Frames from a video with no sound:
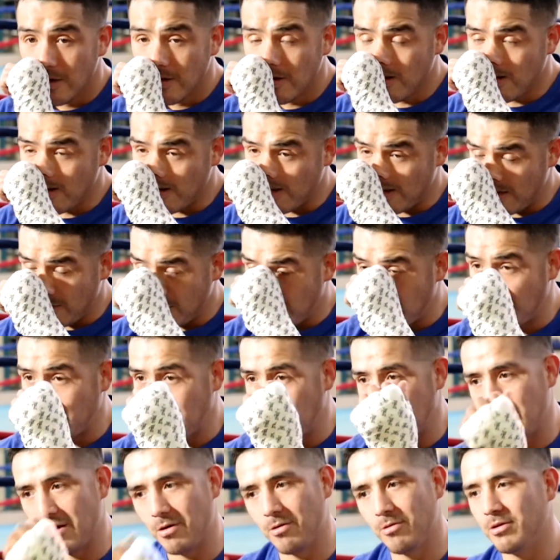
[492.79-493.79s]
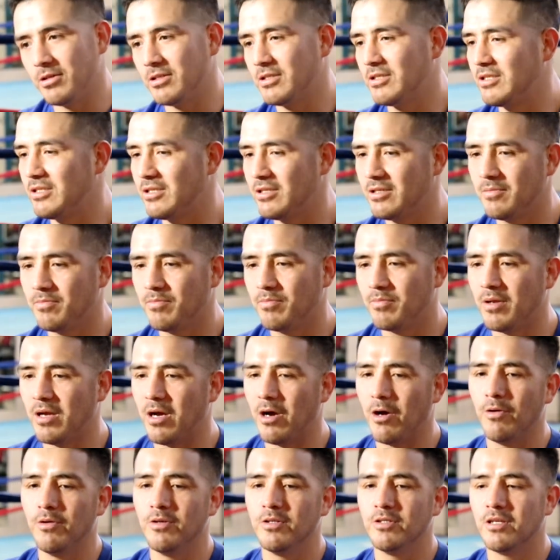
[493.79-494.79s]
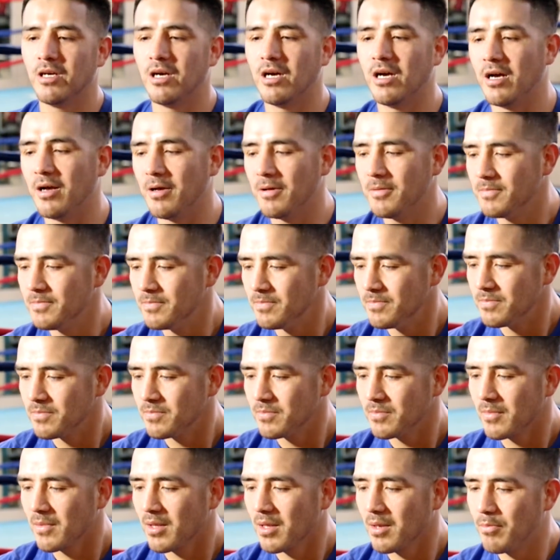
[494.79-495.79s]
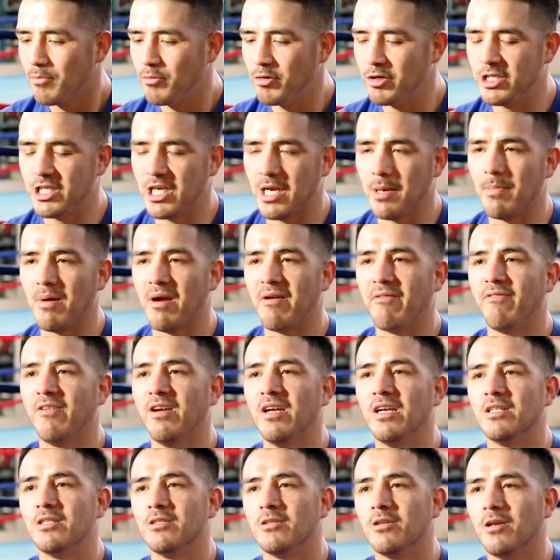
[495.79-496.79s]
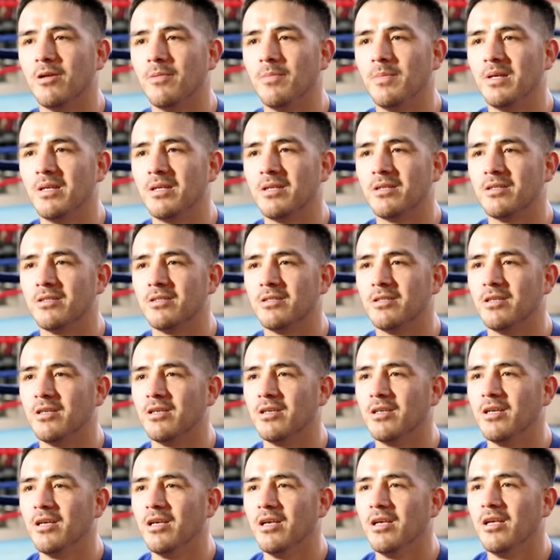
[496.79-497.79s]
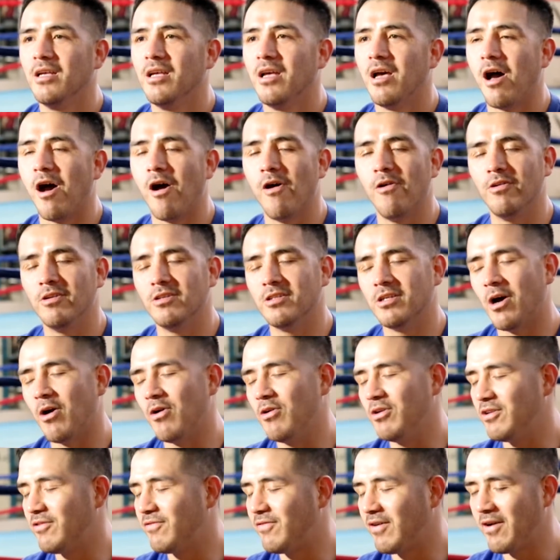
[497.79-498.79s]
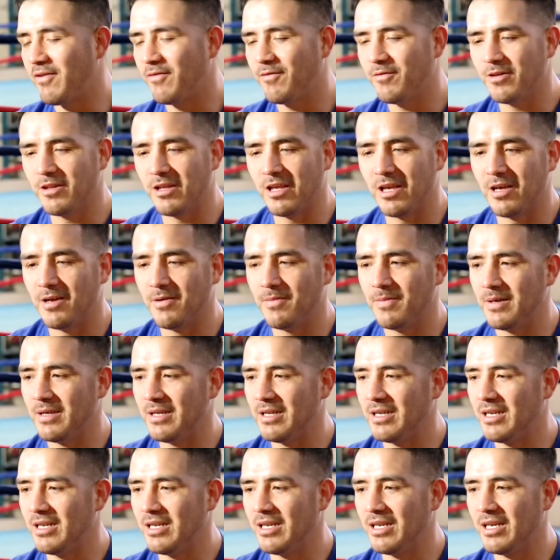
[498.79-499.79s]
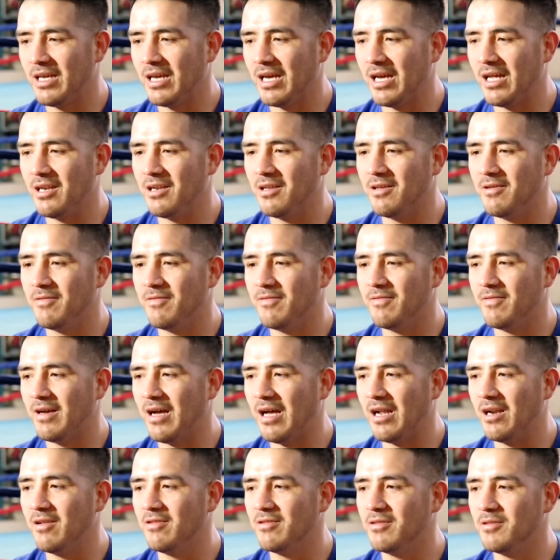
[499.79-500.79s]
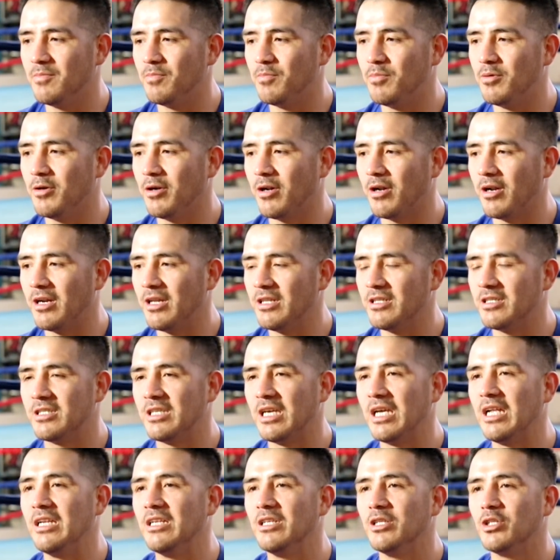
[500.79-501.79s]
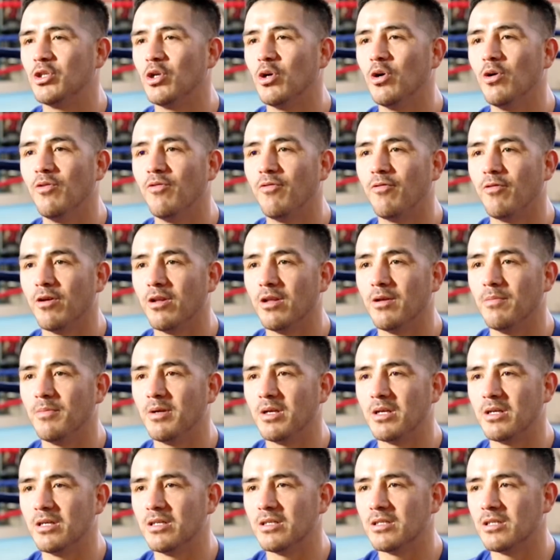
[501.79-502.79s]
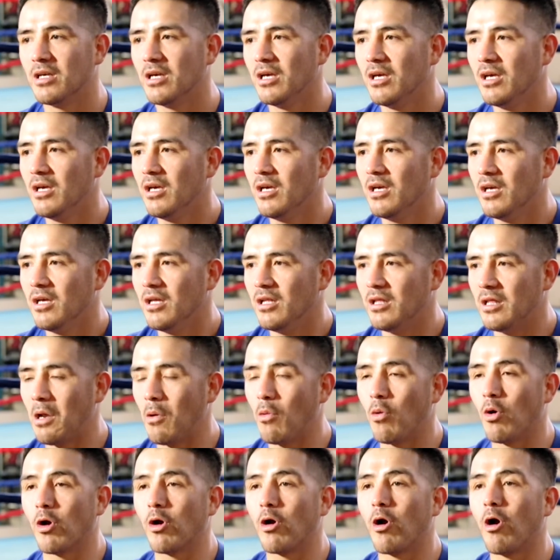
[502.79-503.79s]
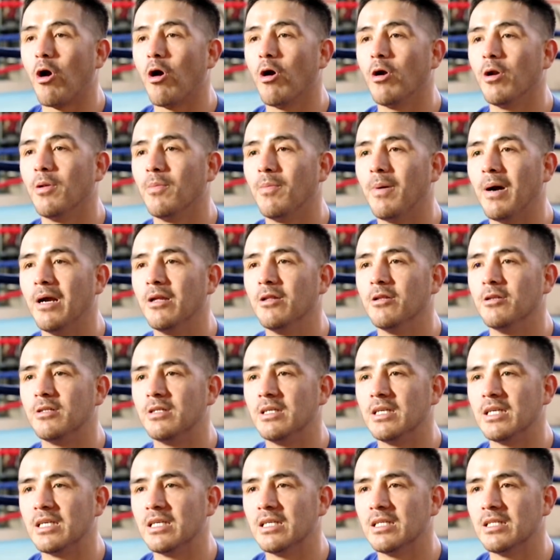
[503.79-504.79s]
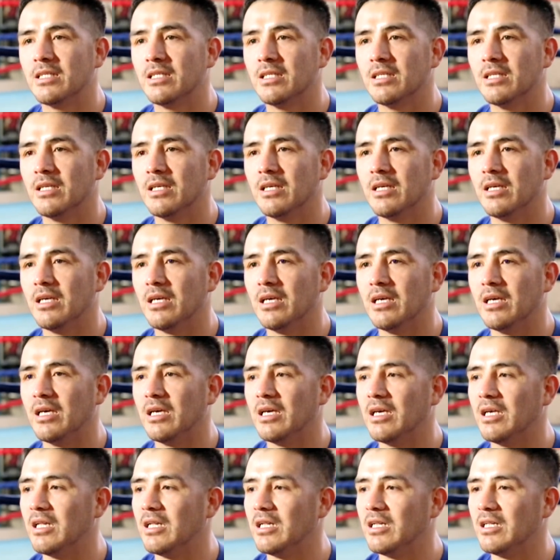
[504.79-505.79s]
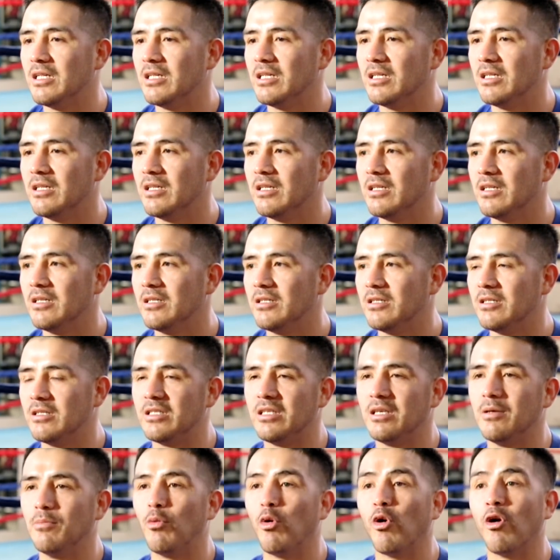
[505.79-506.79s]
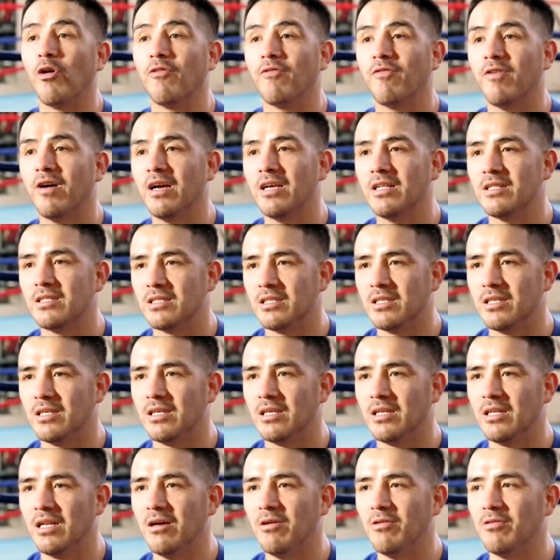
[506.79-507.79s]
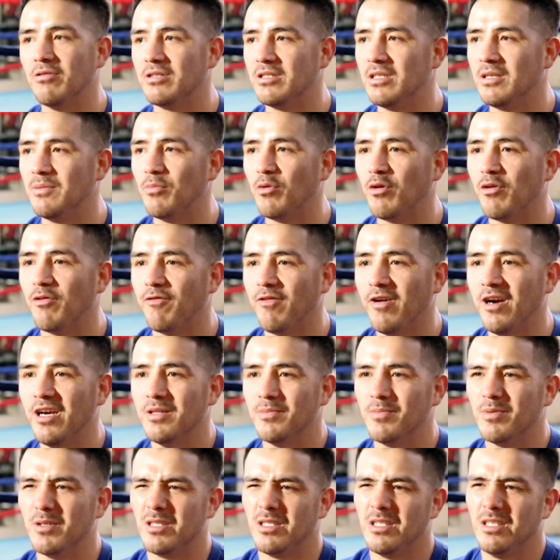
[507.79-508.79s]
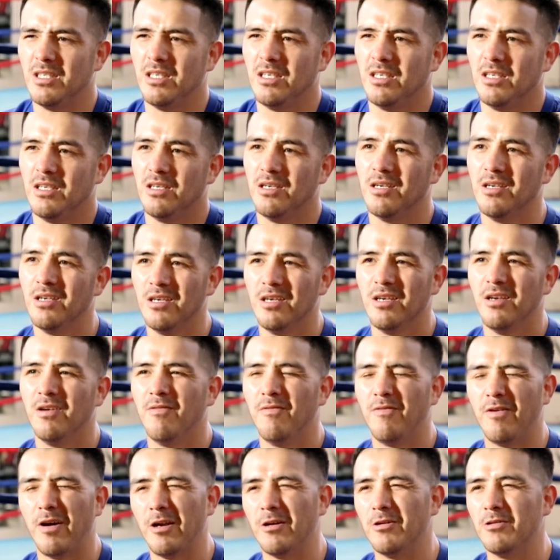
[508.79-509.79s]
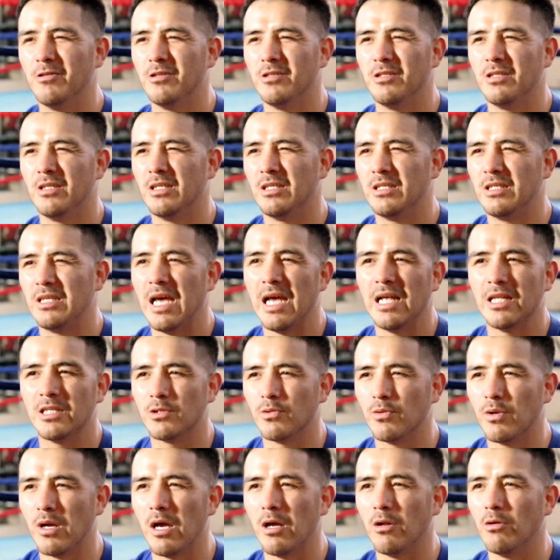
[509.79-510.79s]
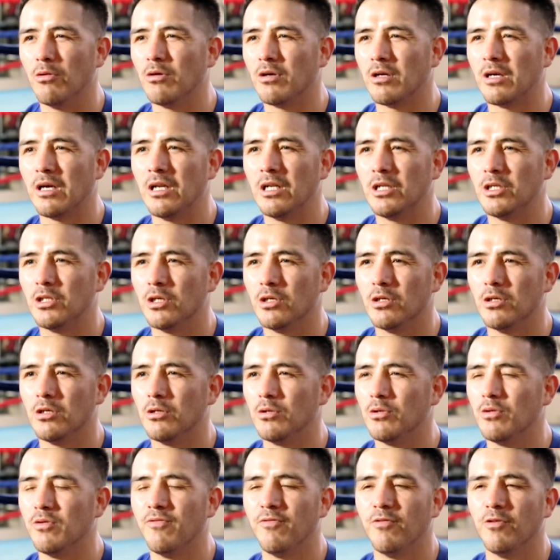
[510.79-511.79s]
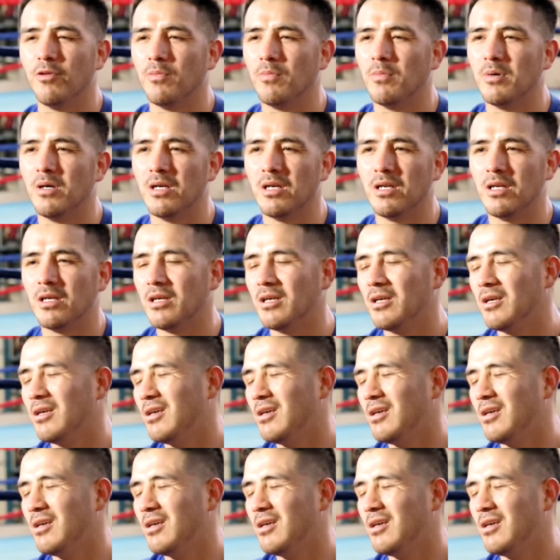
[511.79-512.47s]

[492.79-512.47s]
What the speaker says: I always appreciate my fans, you know what I mean? Because I always fight for them, and I love to put on an entertaining show for them, because they work hard to buy the tickets and to see boring fights. And not only see boring fights, but see fighters just dance around, look at each other, and do it for the money.